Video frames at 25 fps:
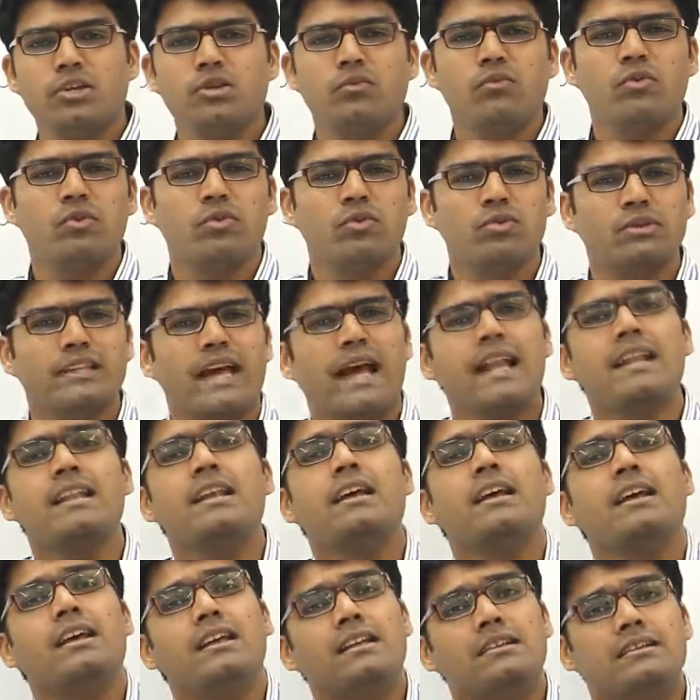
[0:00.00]
you would know
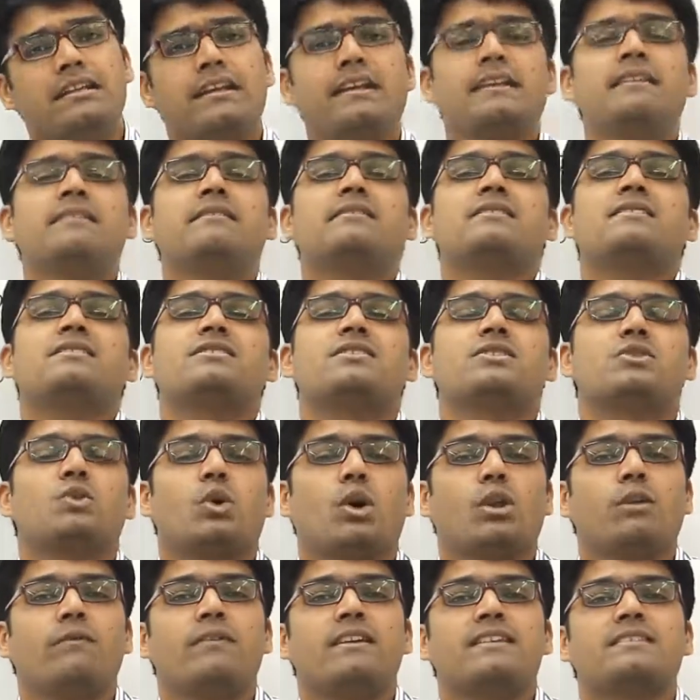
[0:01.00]
that the interest is
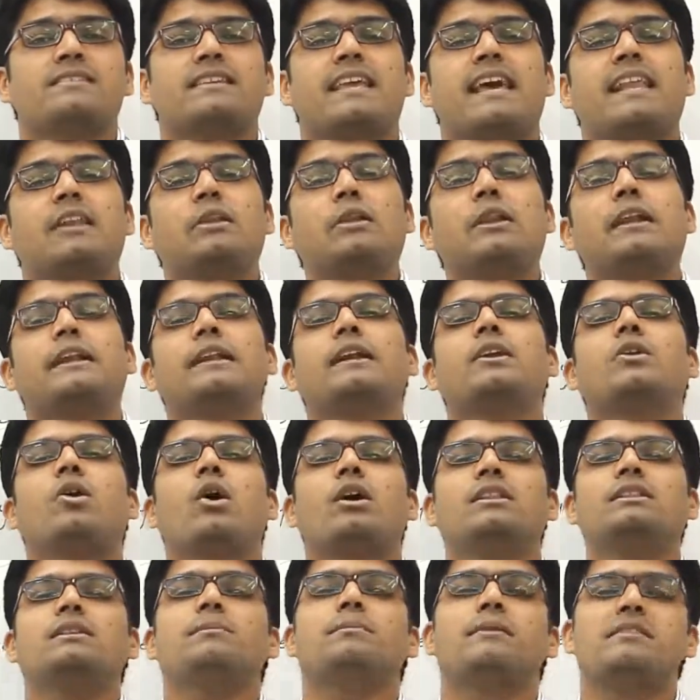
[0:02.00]
always calculated
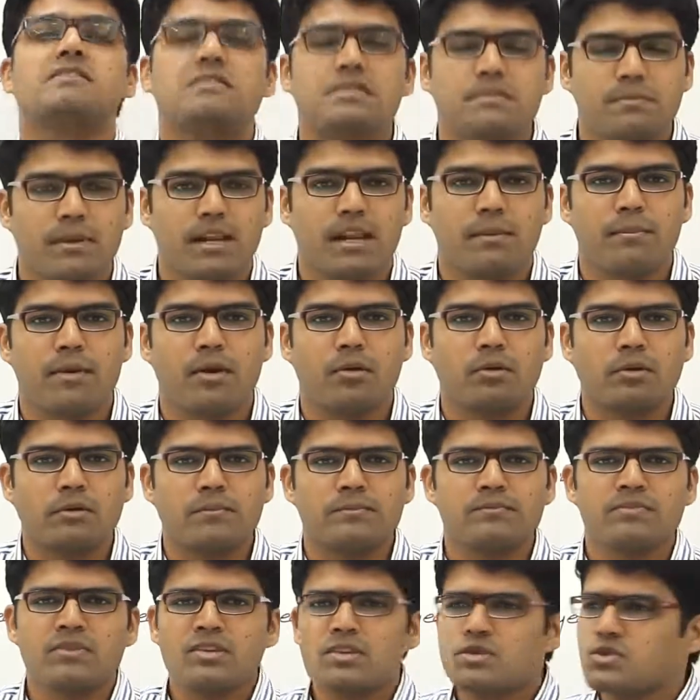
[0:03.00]
on the principal amount.
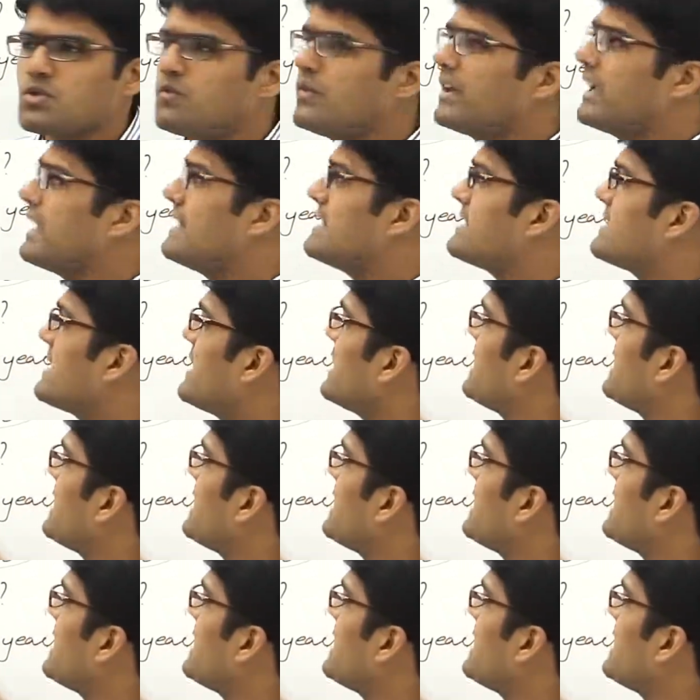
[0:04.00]
So we can say